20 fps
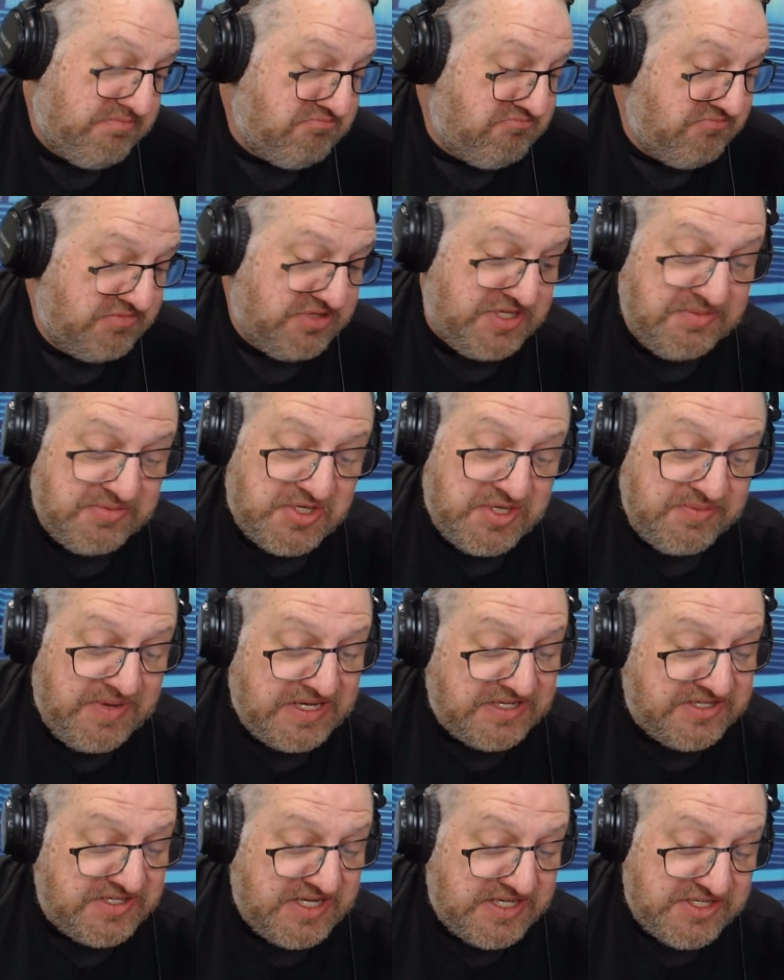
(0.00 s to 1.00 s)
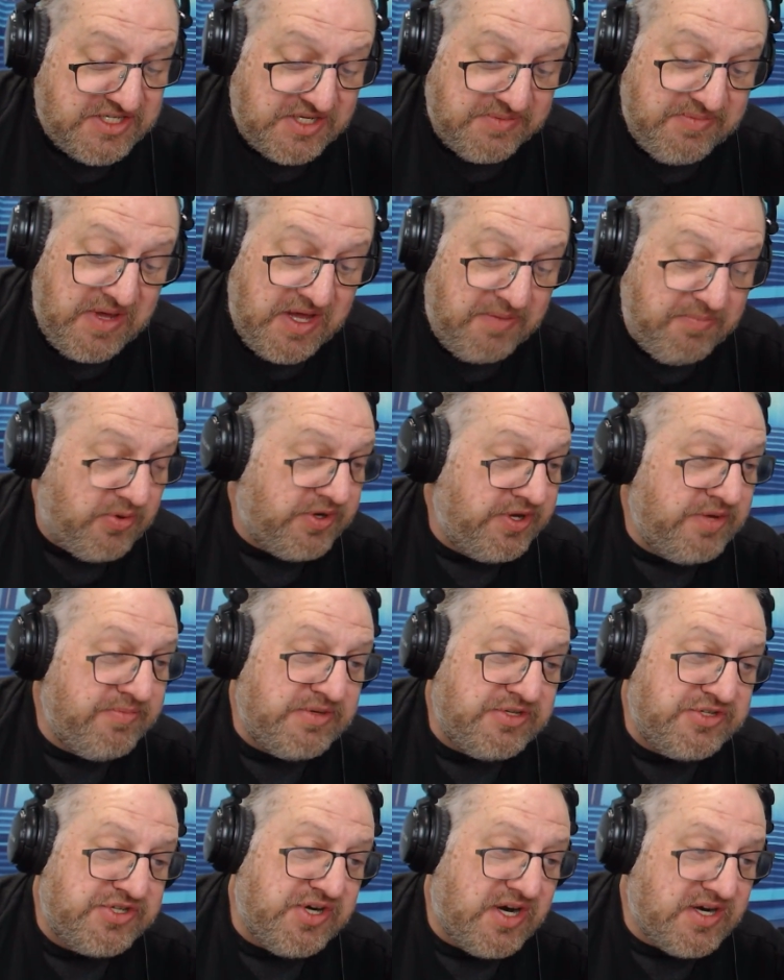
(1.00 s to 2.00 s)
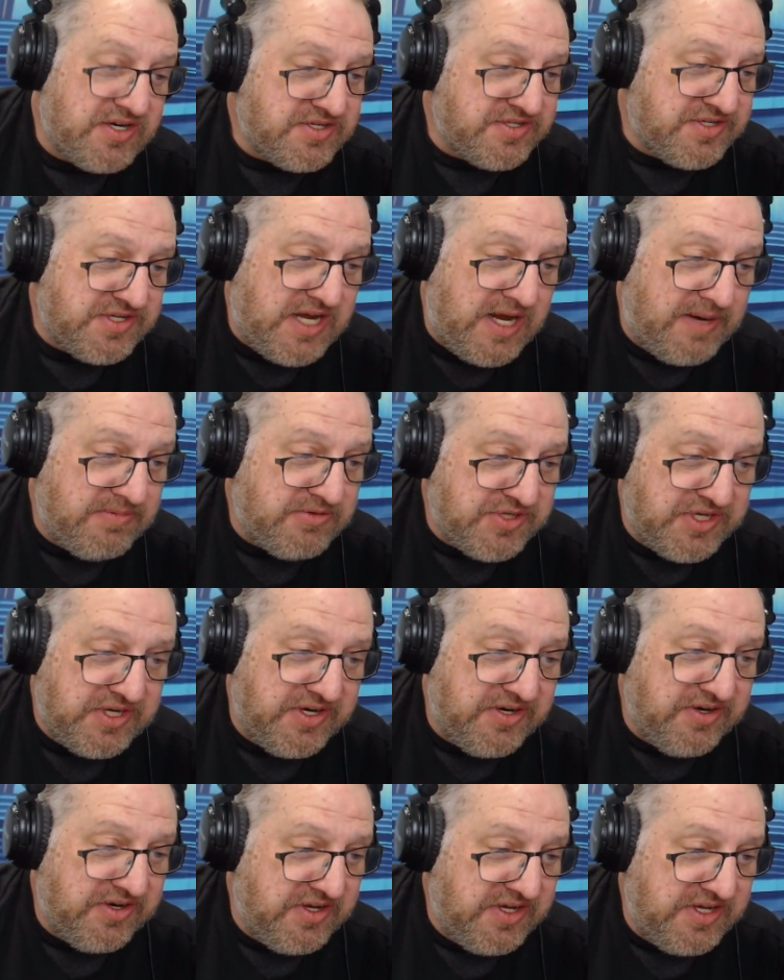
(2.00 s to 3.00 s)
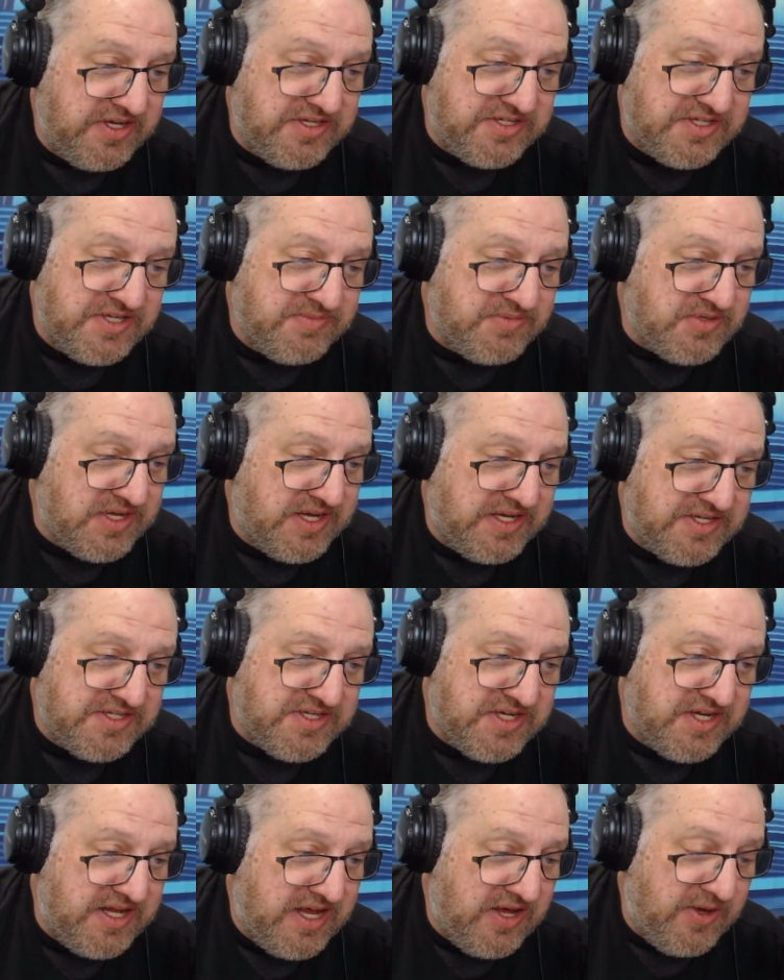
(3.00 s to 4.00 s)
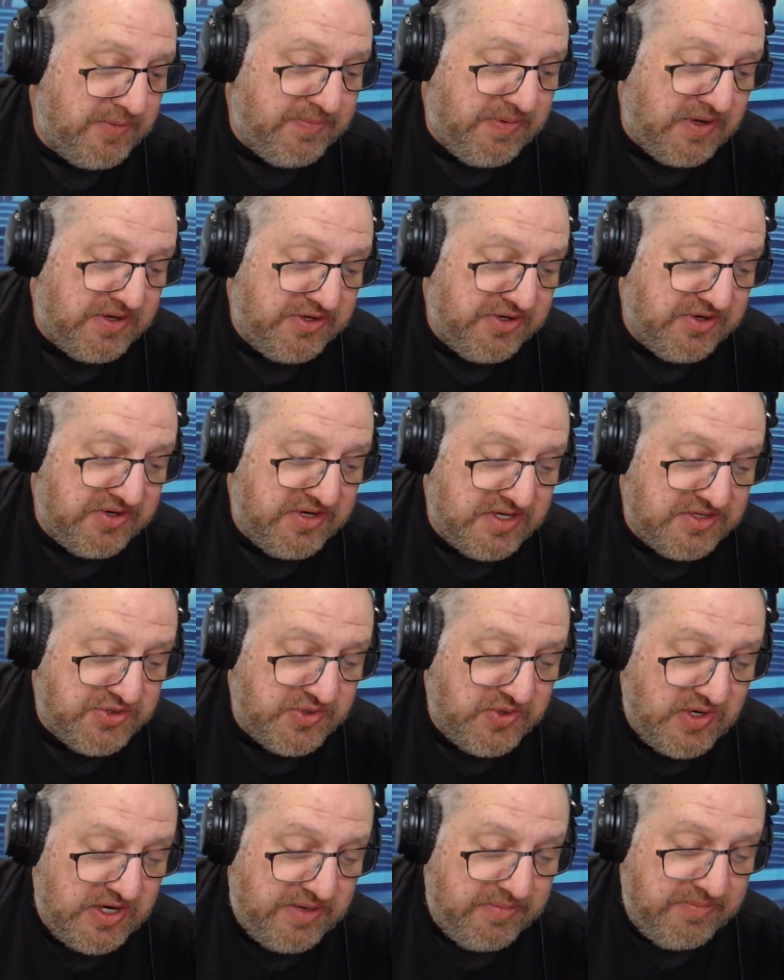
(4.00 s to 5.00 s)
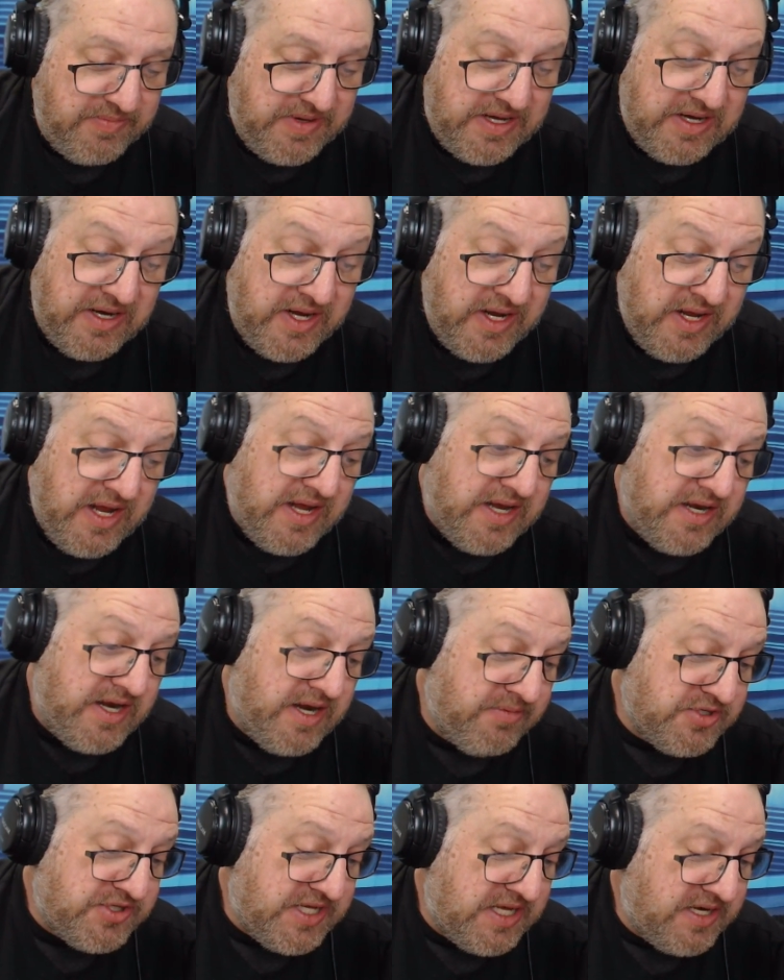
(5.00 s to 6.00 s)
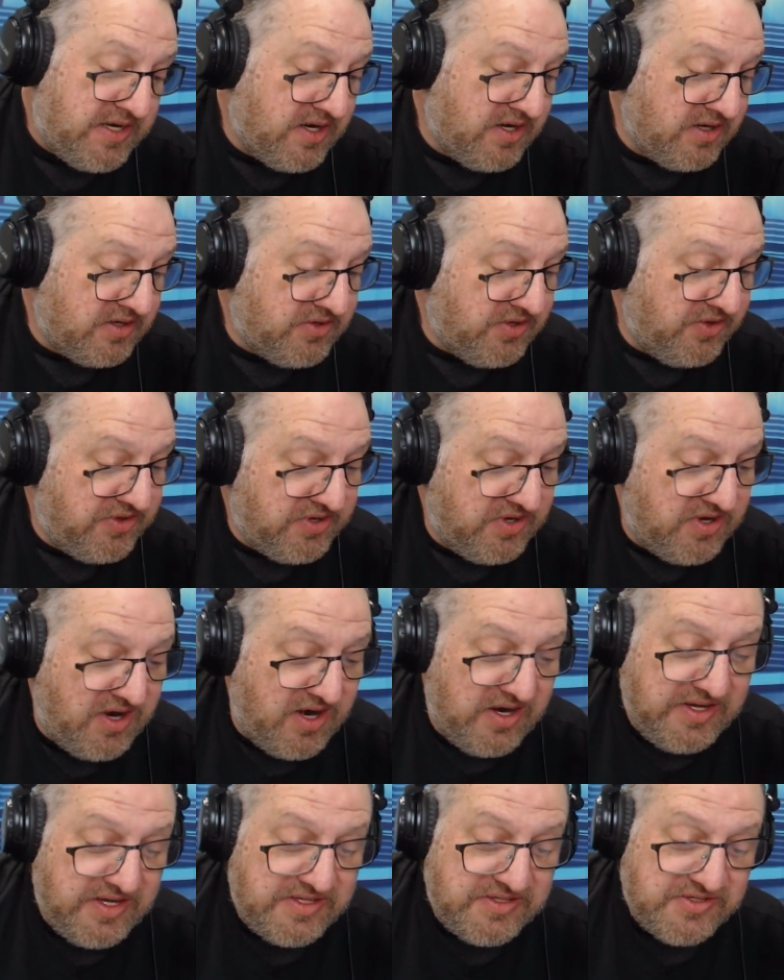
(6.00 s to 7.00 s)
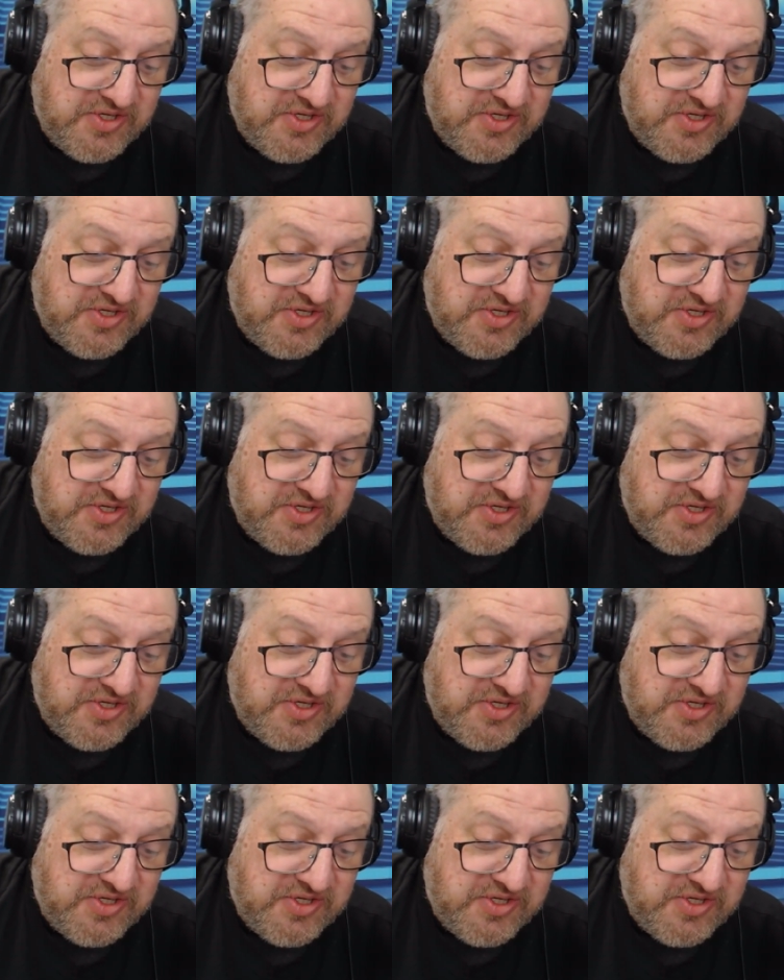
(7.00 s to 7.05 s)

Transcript: Seems to make sense to me. Put him in charge of cybersecurity. He seems like he's going to help out your country quite a bit. Number 10 article, The Guardian.